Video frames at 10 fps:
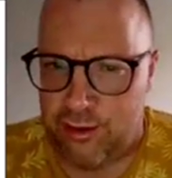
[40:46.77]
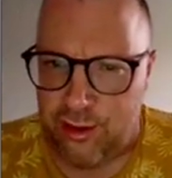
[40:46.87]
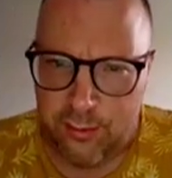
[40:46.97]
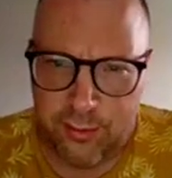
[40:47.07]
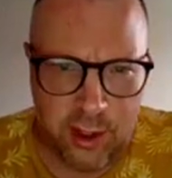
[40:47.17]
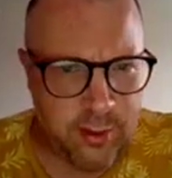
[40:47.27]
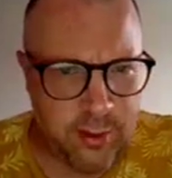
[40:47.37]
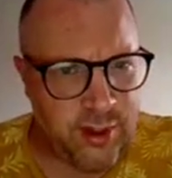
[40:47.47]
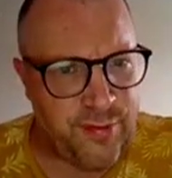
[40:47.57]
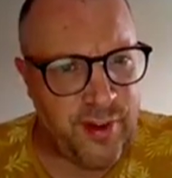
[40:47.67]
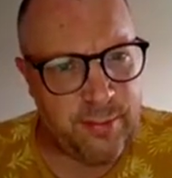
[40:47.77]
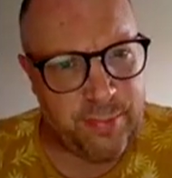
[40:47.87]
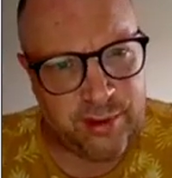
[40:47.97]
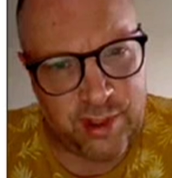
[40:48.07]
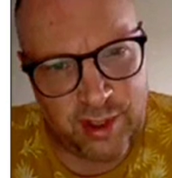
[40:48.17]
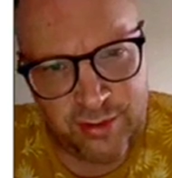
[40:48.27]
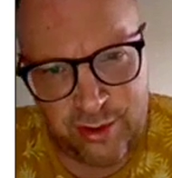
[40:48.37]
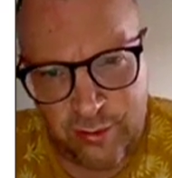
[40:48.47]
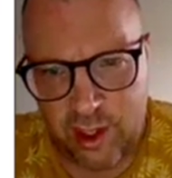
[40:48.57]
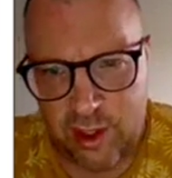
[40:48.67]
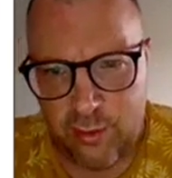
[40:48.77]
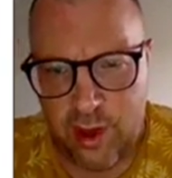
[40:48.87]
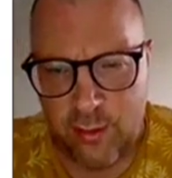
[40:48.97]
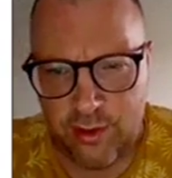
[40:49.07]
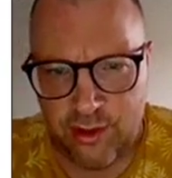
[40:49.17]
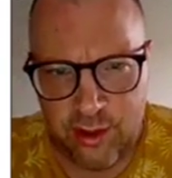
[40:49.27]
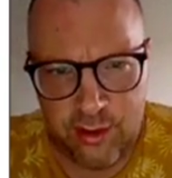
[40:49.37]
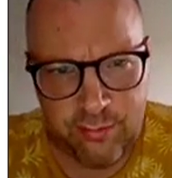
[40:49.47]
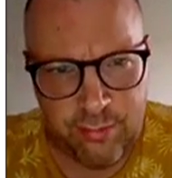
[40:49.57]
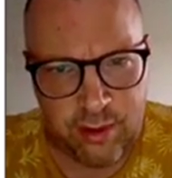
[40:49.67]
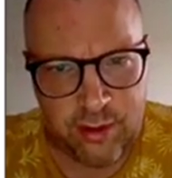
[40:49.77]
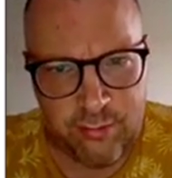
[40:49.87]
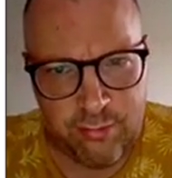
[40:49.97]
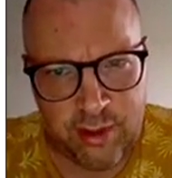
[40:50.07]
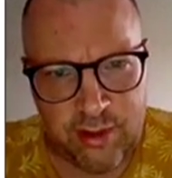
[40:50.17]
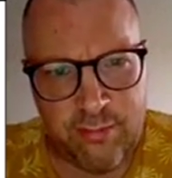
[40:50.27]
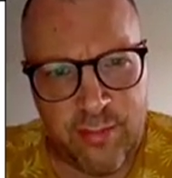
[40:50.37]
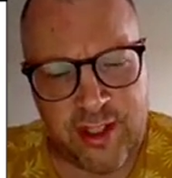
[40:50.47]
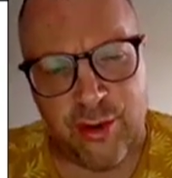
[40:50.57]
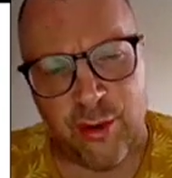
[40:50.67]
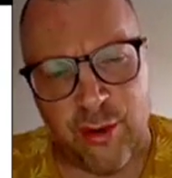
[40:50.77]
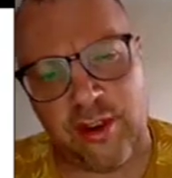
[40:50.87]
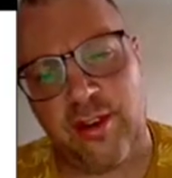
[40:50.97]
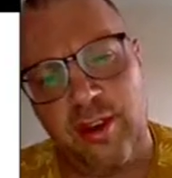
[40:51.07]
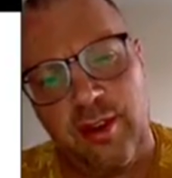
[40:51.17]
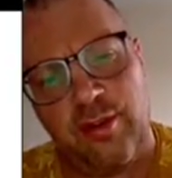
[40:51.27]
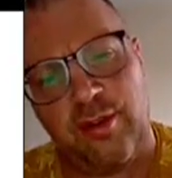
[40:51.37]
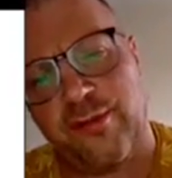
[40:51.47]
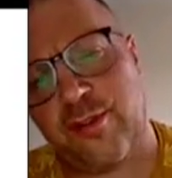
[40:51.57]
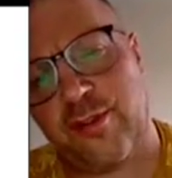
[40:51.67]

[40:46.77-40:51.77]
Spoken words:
Sometimes developers have some requirements, but majority